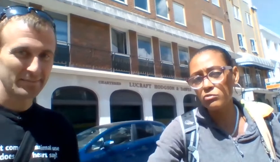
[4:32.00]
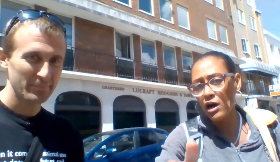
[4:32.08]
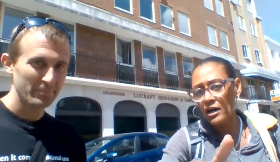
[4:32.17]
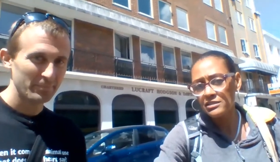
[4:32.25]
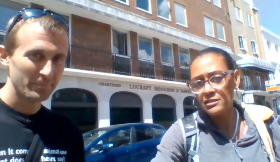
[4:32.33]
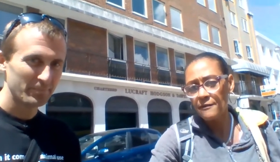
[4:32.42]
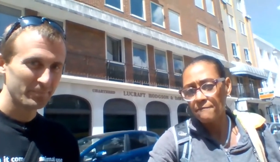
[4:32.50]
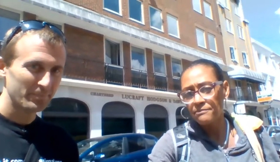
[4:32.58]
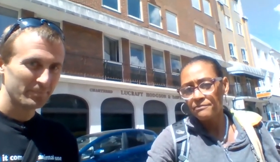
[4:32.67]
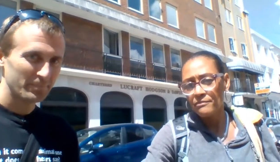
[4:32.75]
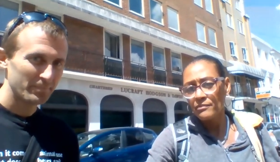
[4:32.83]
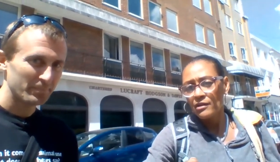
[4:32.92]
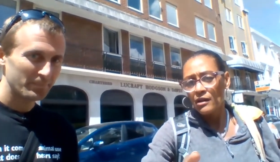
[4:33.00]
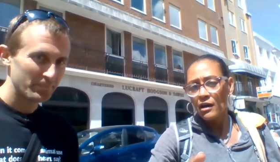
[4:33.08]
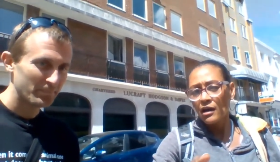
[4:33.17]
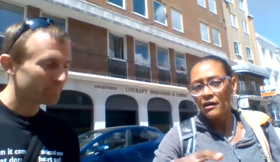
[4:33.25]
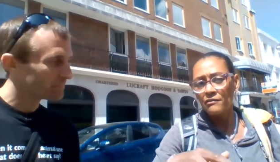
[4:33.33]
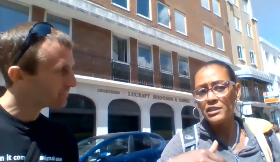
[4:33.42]
Speaker 1: what
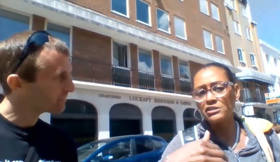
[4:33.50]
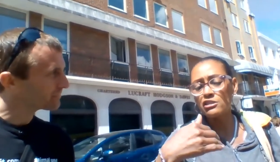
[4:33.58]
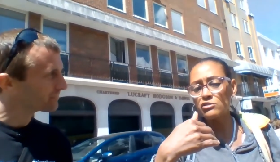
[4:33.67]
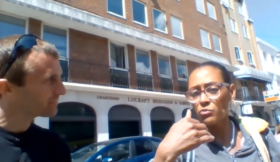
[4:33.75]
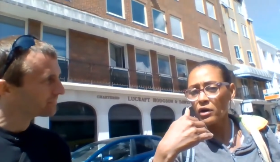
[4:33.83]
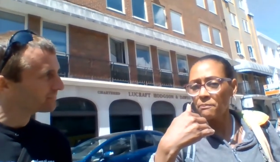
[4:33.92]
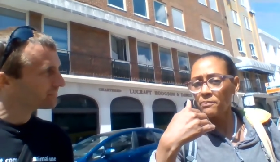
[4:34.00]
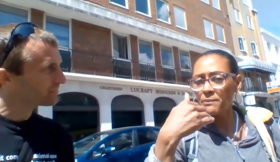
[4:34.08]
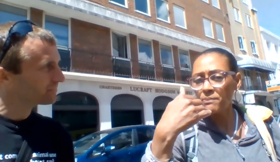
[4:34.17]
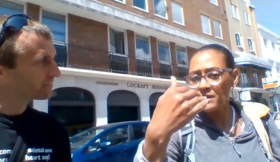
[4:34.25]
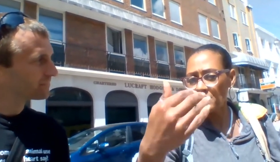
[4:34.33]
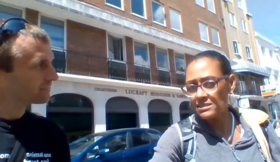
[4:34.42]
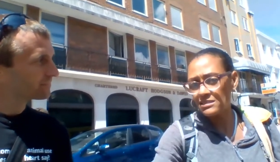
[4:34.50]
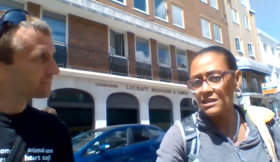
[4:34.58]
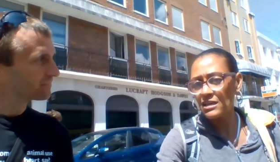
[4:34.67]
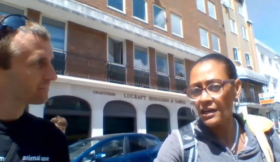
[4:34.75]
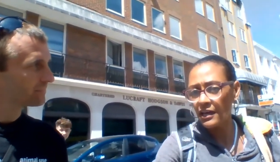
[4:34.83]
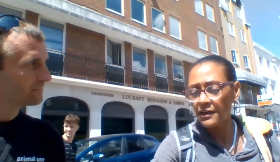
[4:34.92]
this is what people are
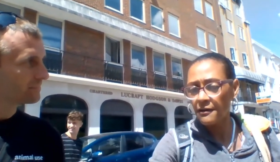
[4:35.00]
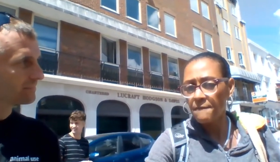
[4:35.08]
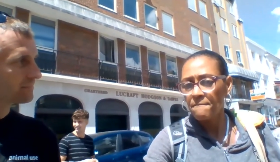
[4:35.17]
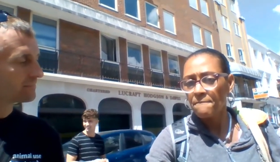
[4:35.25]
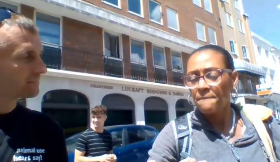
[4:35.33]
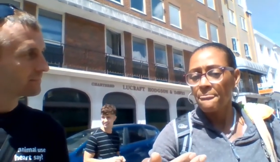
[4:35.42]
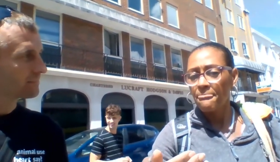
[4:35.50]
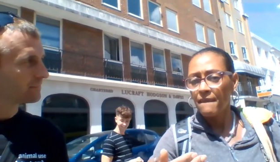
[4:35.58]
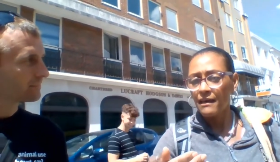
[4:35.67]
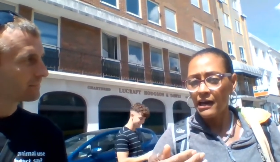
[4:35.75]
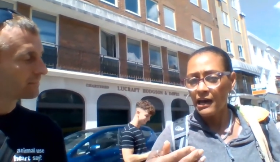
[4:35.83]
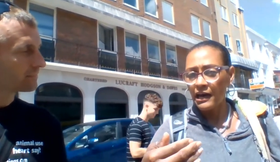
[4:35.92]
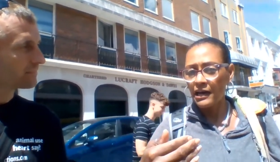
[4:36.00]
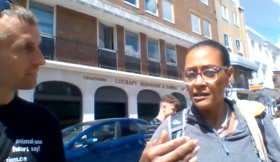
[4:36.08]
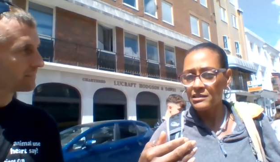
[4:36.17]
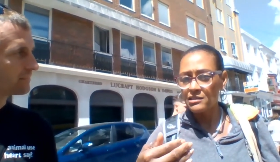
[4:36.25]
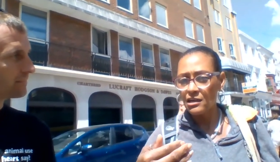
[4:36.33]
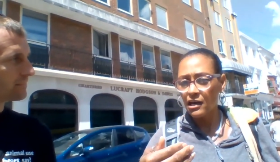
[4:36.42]
seeing, and
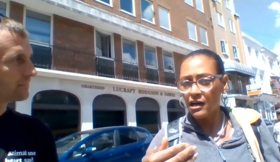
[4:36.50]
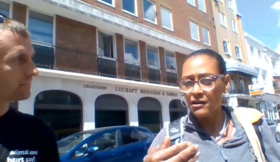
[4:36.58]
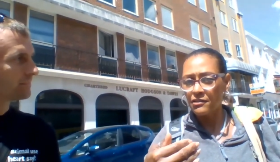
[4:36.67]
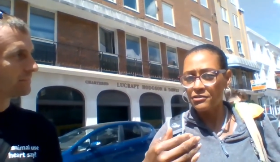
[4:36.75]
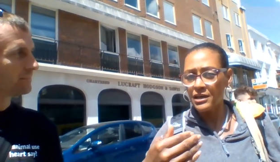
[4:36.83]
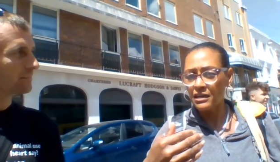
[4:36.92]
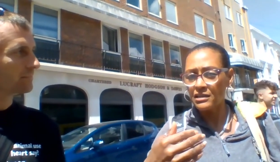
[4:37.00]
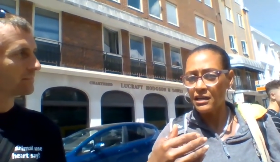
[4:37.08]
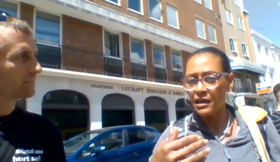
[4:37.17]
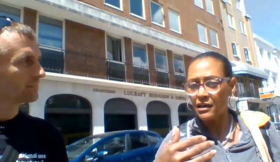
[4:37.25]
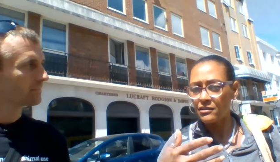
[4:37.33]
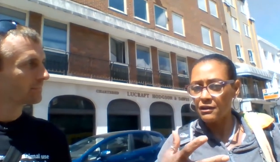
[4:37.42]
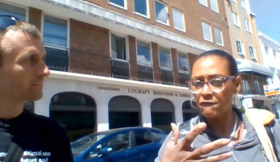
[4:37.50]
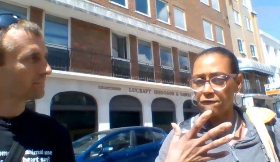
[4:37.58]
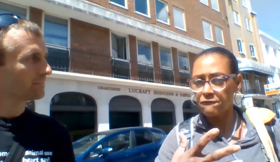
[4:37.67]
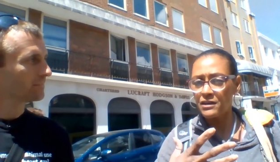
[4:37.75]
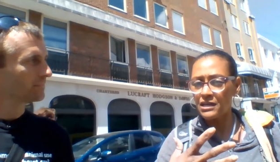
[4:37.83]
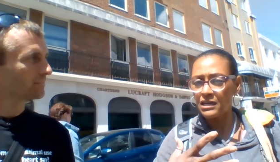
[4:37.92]
then they, they
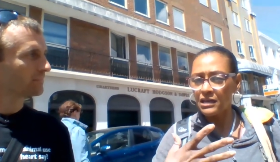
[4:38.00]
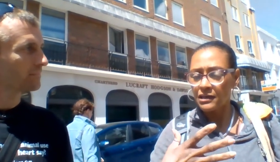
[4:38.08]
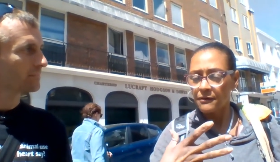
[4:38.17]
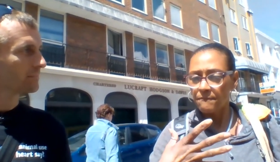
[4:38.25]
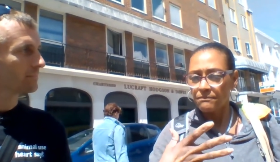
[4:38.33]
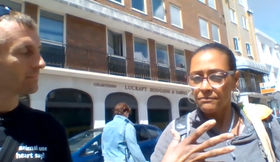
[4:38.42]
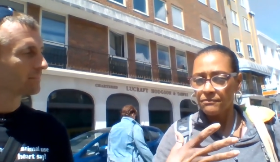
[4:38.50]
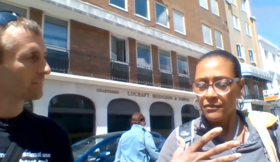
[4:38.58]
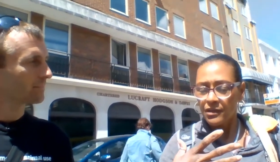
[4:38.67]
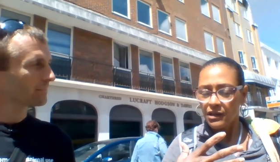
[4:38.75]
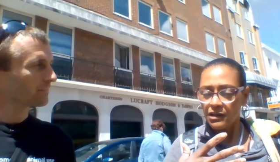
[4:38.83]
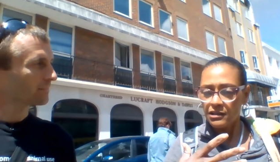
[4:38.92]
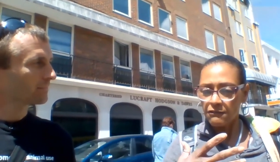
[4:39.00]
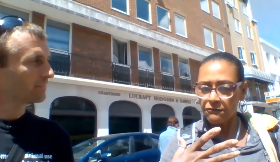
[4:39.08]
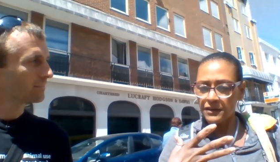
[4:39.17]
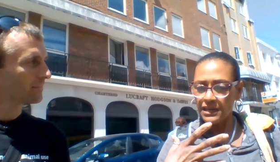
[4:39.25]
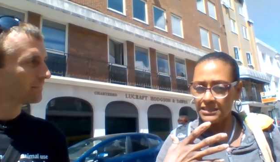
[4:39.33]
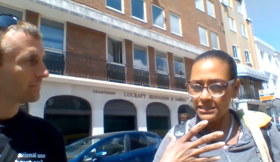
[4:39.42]
feel they
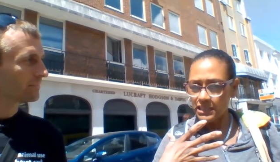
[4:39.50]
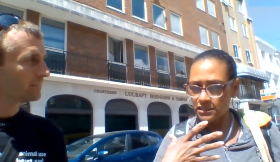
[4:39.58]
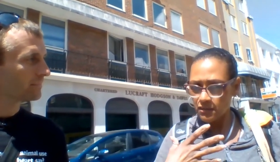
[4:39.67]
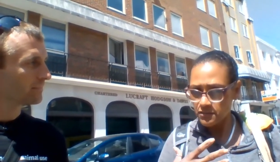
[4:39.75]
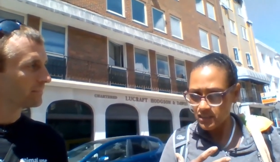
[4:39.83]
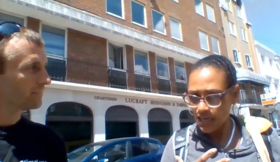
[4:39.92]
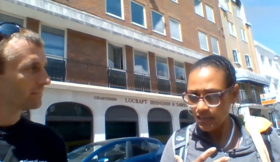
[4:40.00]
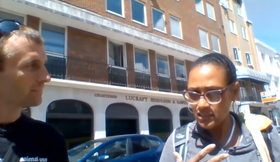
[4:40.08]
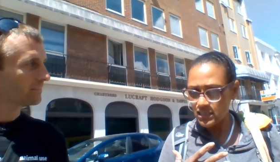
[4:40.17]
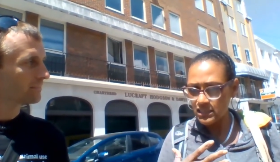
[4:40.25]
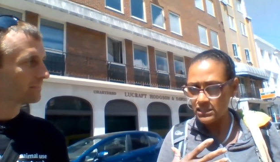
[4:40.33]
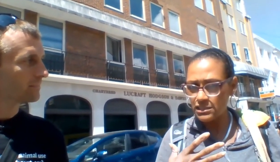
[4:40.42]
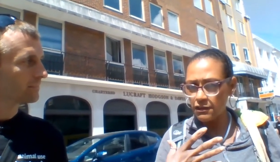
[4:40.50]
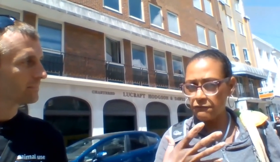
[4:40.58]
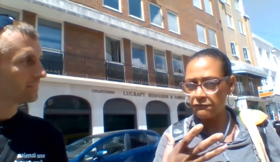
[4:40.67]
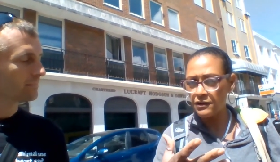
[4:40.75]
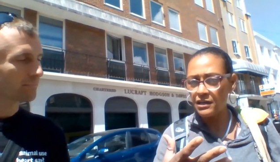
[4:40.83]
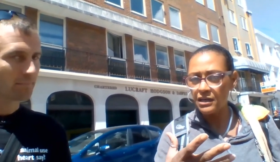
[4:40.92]
feel a sense of sadness, they
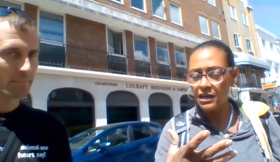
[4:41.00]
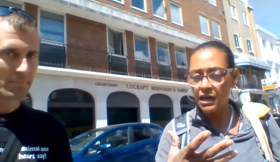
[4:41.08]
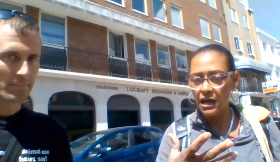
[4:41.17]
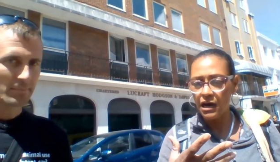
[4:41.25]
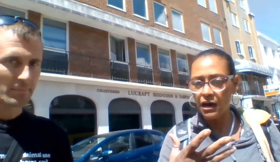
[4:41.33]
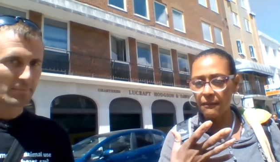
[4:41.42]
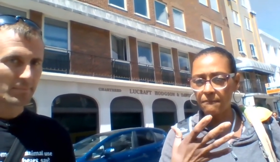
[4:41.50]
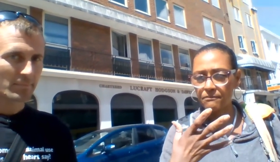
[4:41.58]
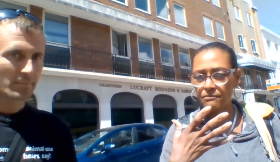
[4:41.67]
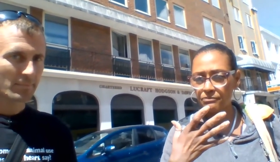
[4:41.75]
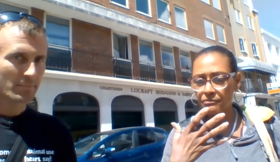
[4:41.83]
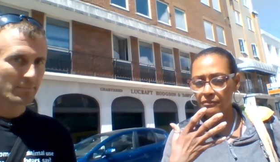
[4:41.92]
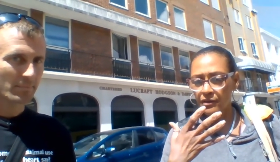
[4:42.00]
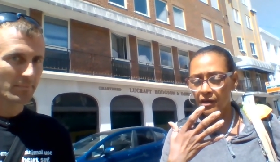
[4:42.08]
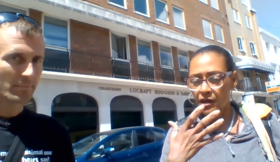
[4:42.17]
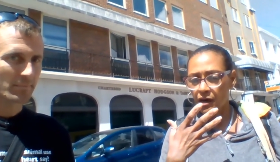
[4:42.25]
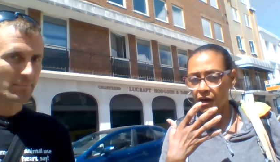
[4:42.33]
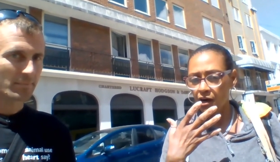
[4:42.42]
feel um,
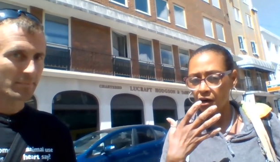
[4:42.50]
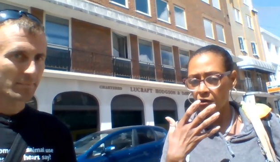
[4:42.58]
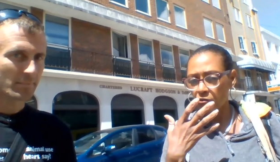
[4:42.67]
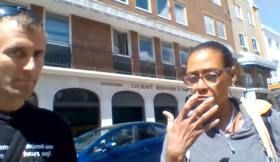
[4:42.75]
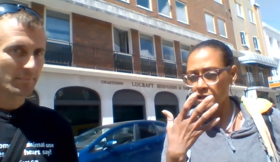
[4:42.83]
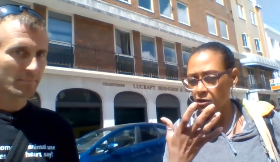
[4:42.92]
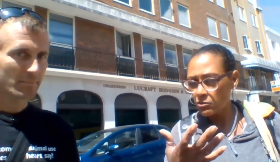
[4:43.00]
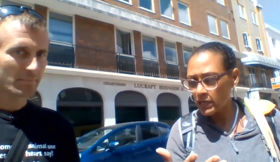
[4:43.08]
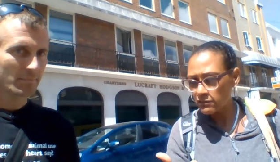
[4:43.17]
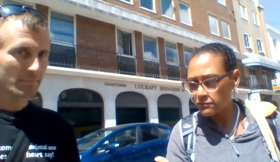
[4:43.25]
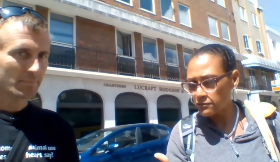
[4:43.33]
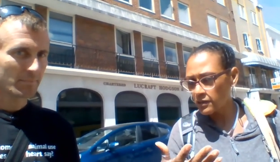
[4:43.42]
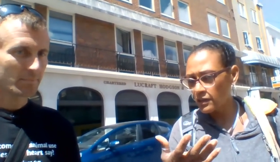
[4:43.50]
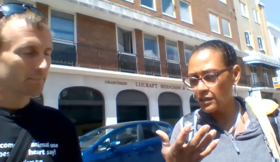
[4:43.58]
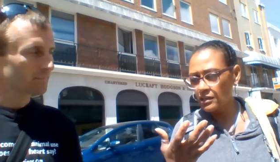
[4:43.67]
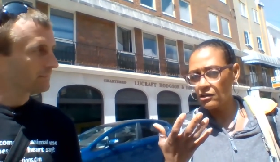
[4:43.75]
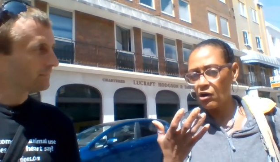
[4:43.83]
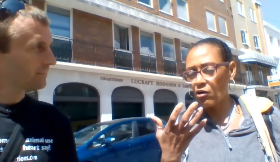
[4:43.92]
uh,
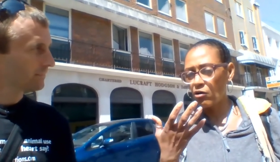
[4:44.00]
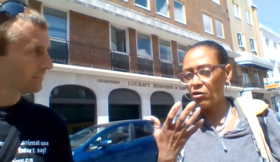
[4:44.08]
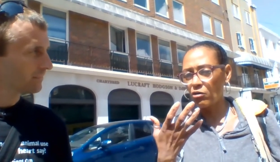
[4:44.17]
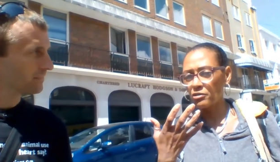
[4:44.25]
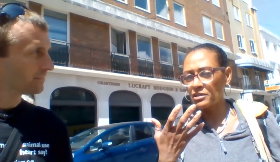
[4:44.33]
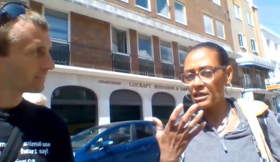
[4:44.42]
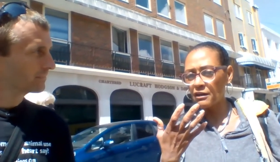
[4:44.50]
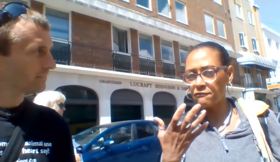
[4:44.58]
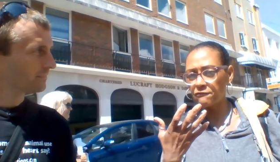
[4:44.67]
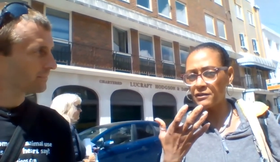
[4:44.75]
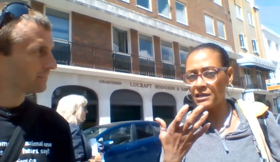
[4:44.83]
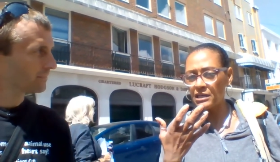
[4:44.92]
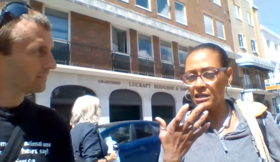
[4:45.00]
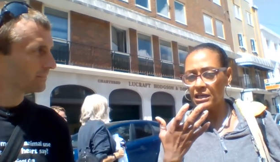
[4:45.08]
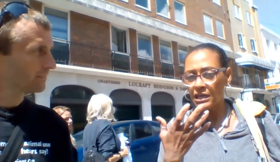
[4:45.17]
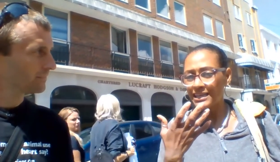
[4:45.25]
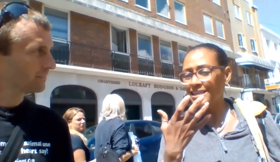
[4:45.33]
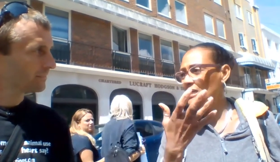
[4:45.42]
regretful, or they feel
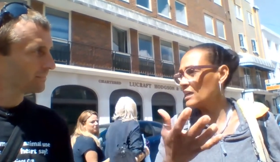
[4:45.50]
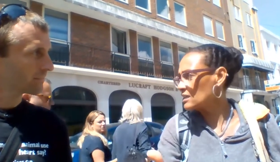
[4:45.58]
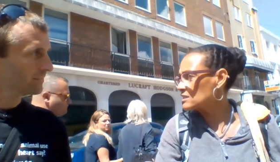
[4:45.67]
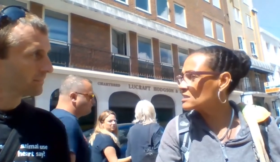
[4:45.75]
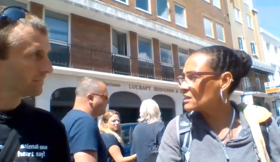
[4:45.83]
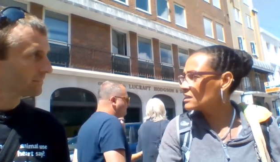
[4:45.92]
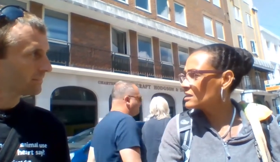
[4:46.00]
guilty.